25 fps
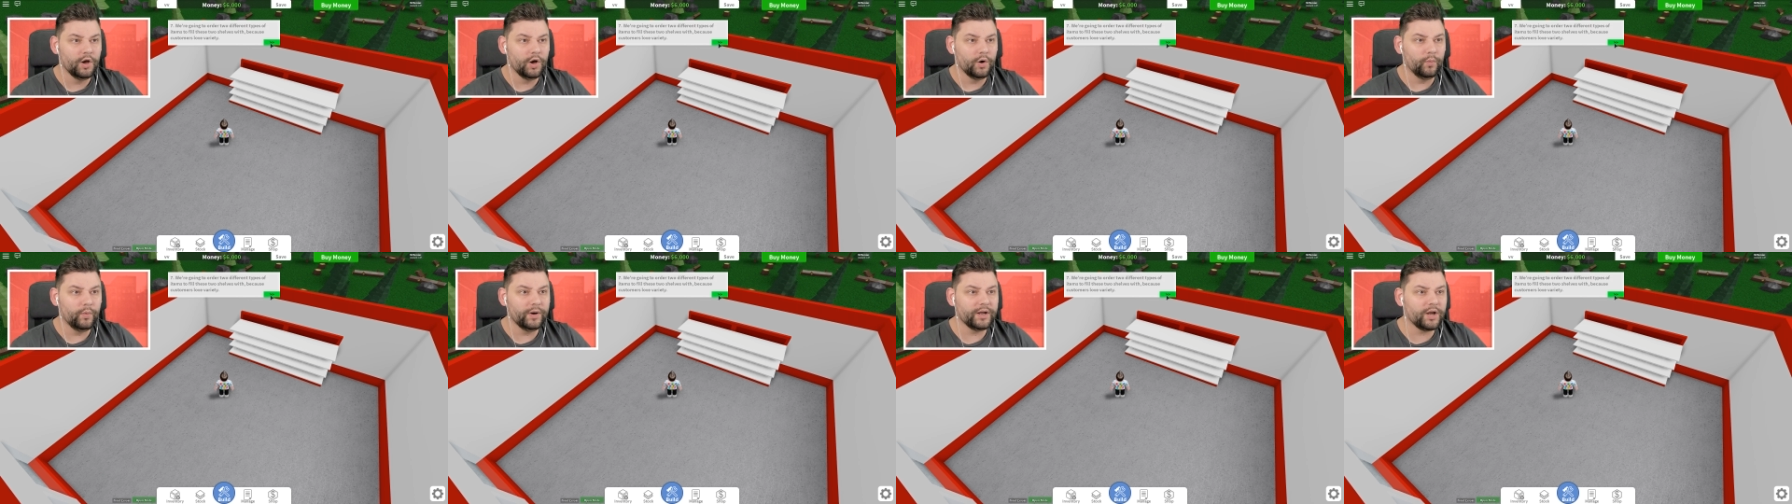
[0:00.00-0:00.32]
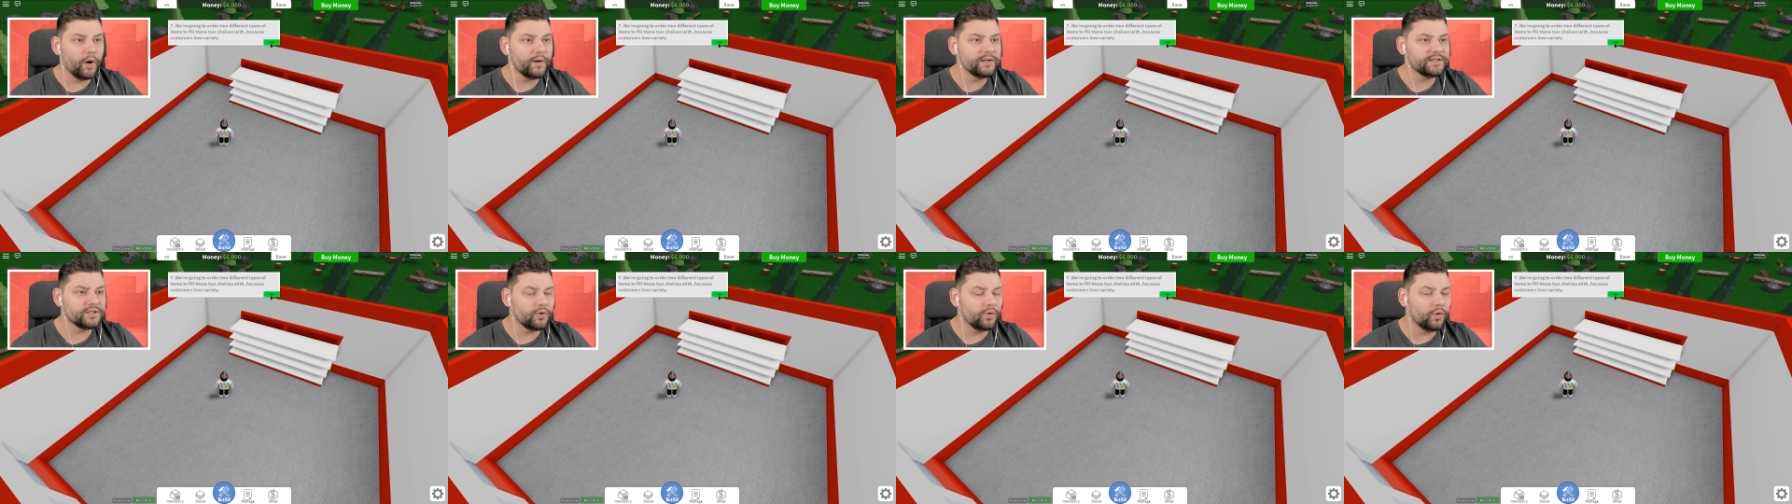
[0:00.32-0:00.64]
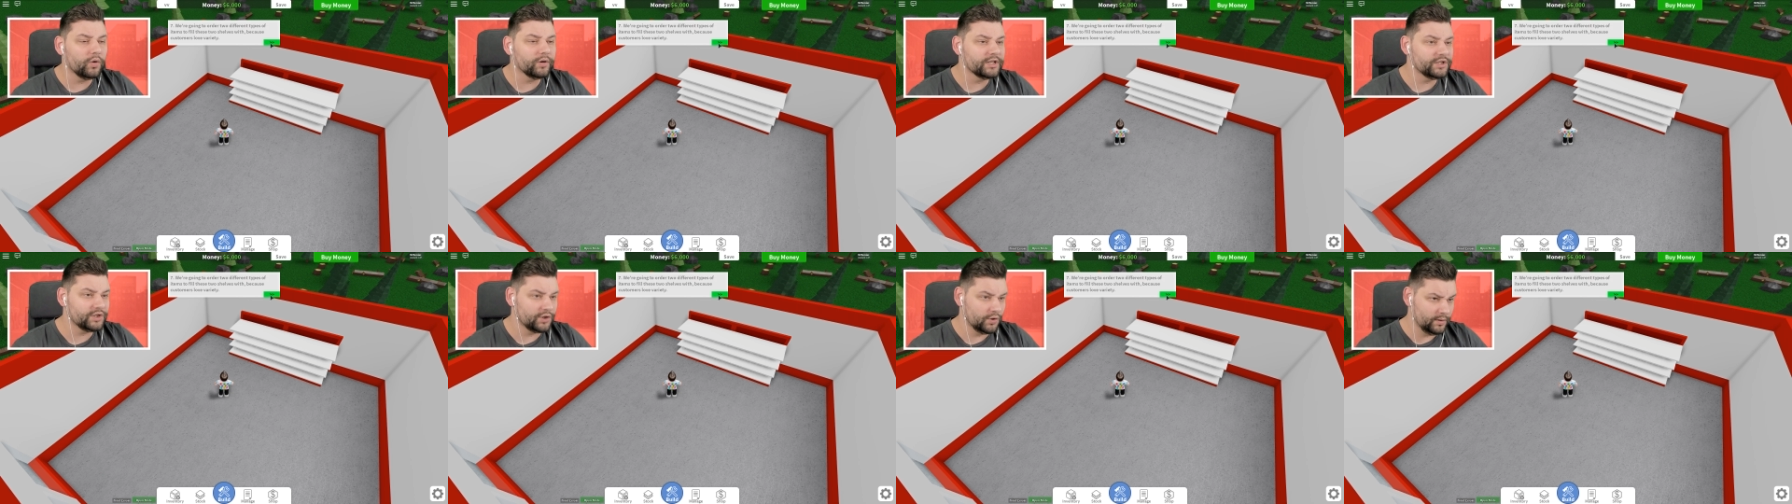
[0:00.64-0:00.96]
We're going to
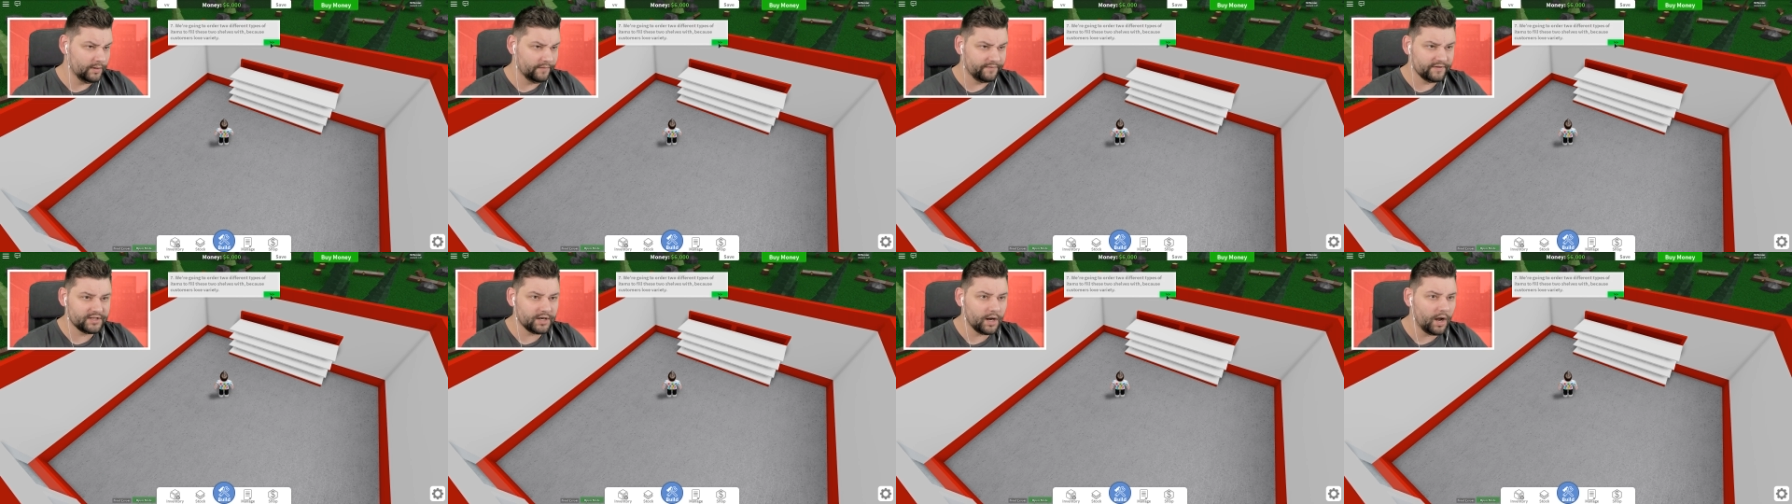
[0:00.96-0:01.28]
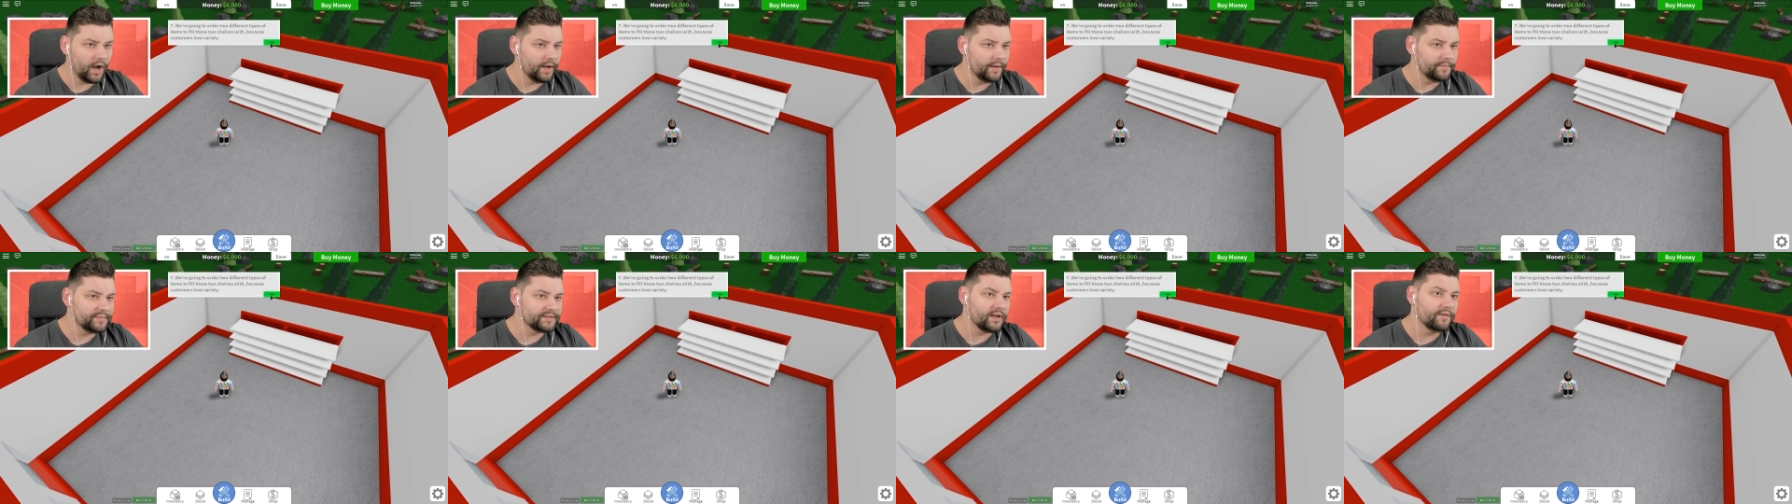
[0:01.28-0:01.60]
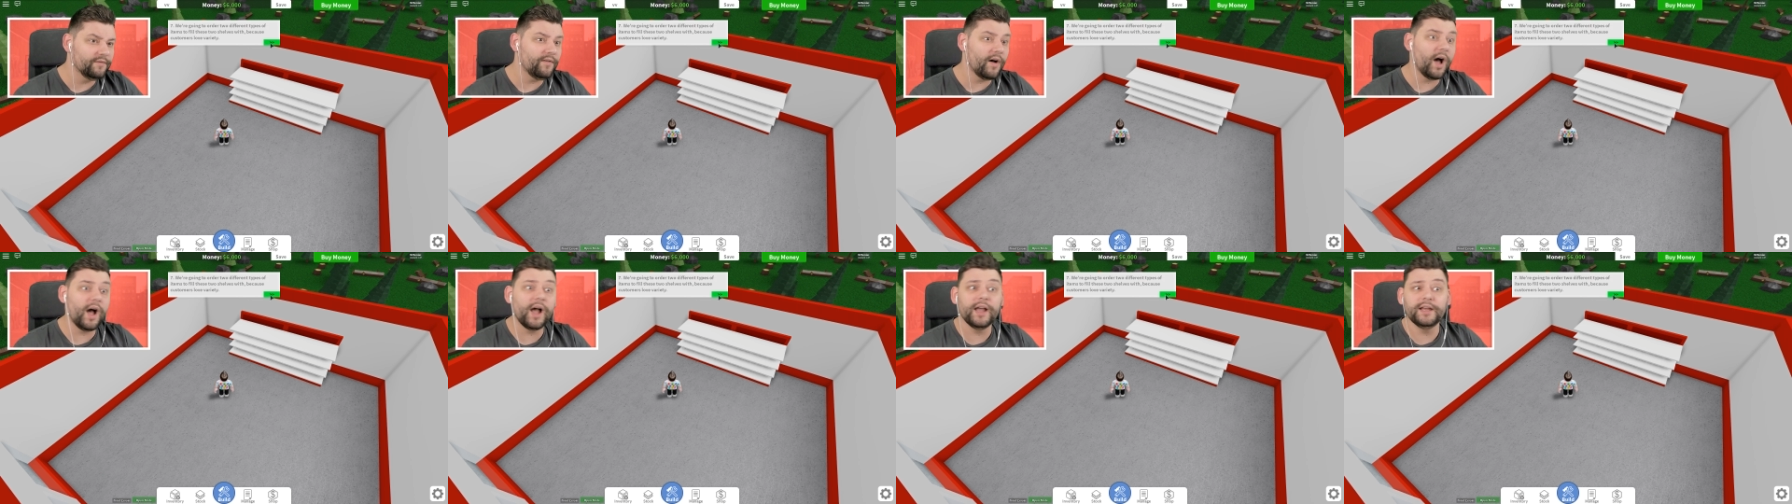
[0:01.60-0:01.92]
order two different types
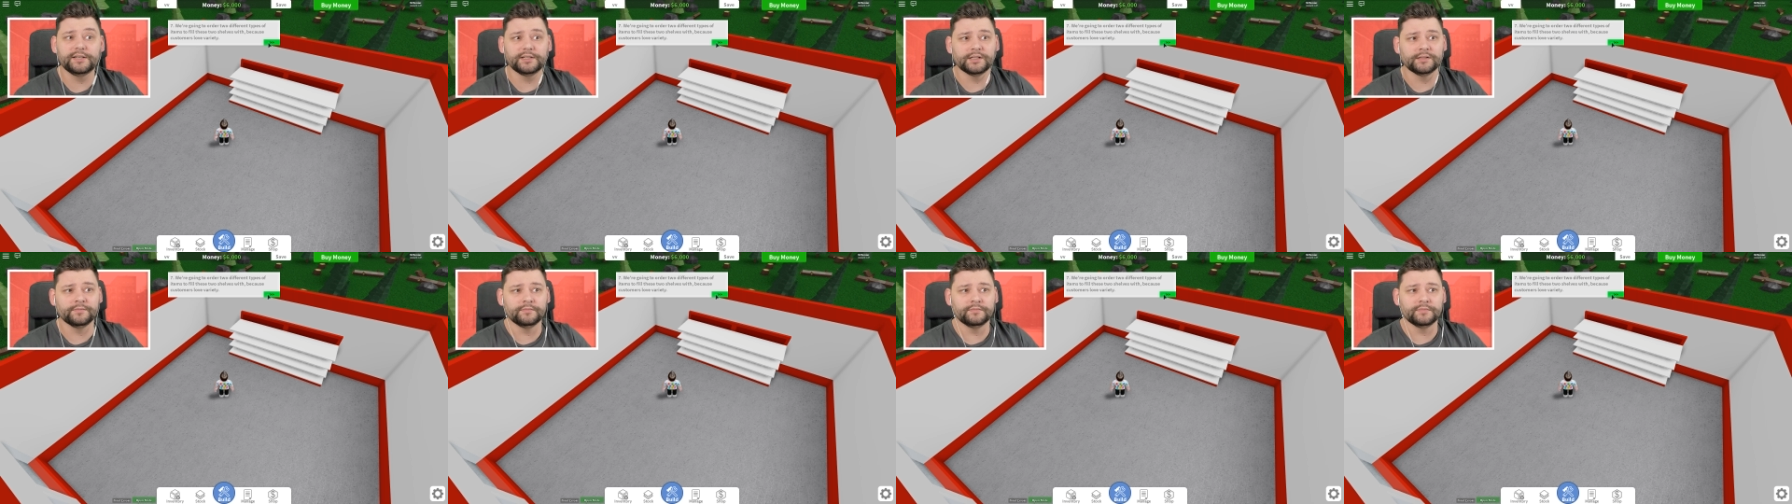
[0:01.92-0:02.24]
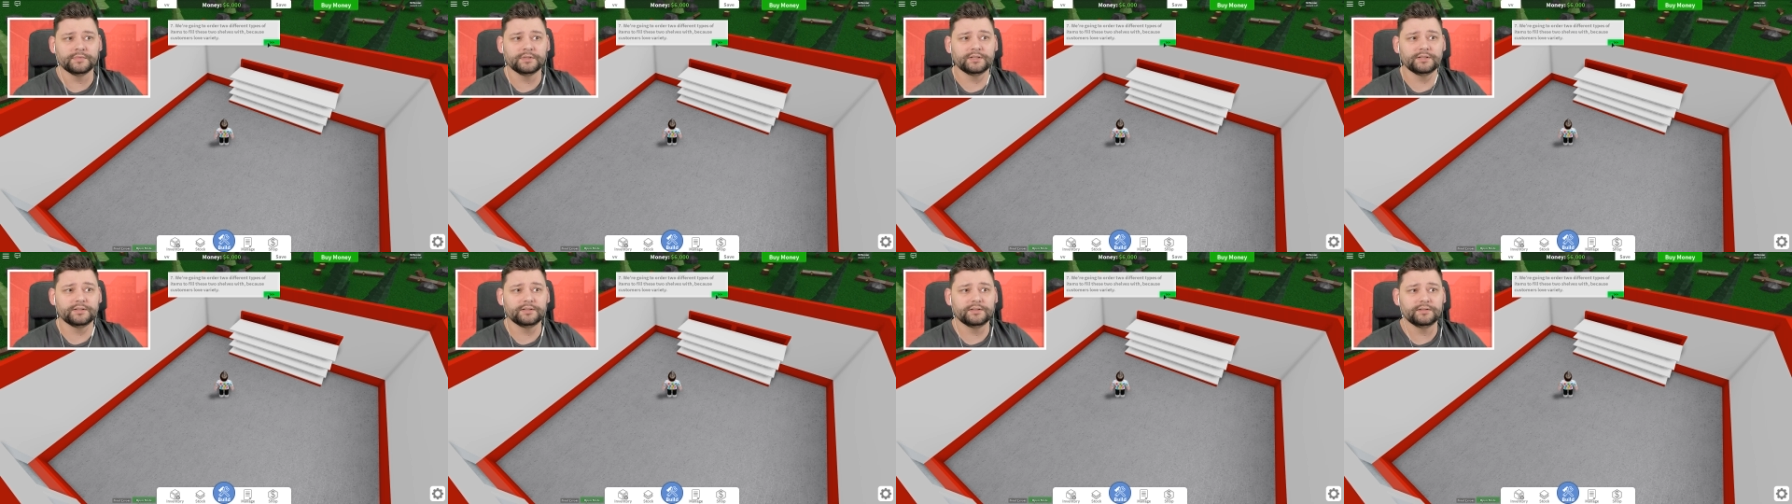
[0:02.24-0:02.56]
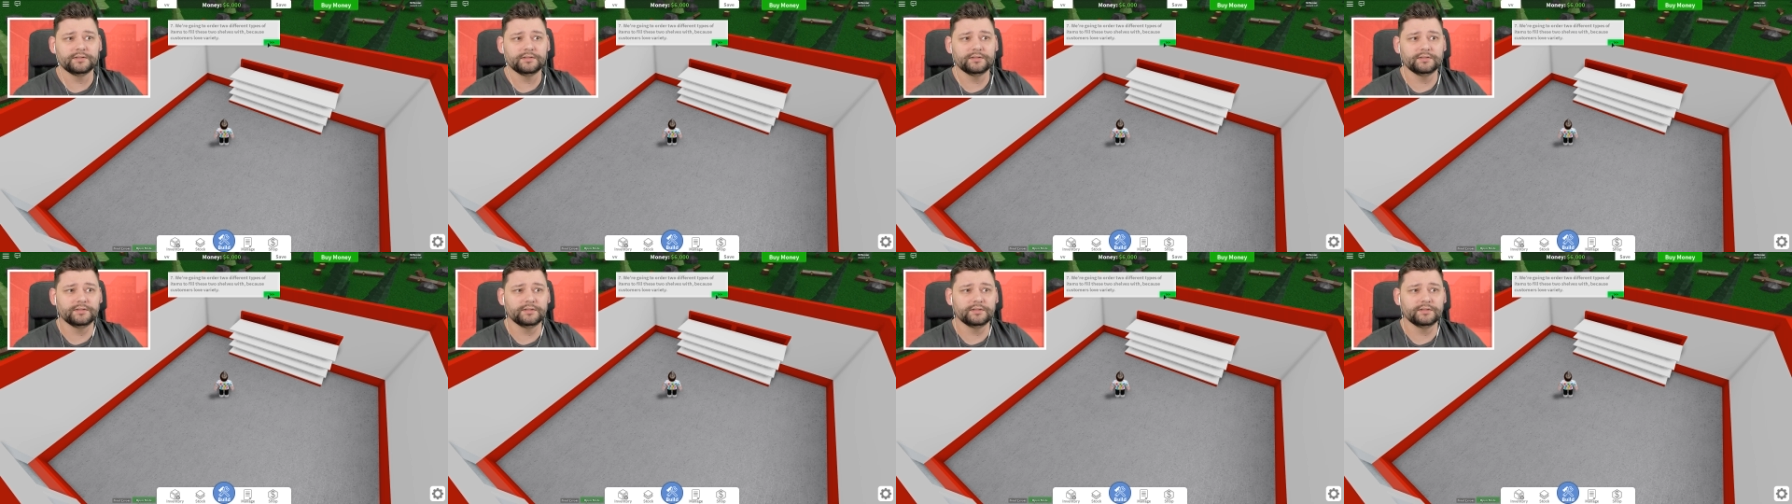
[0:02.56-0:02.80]
of items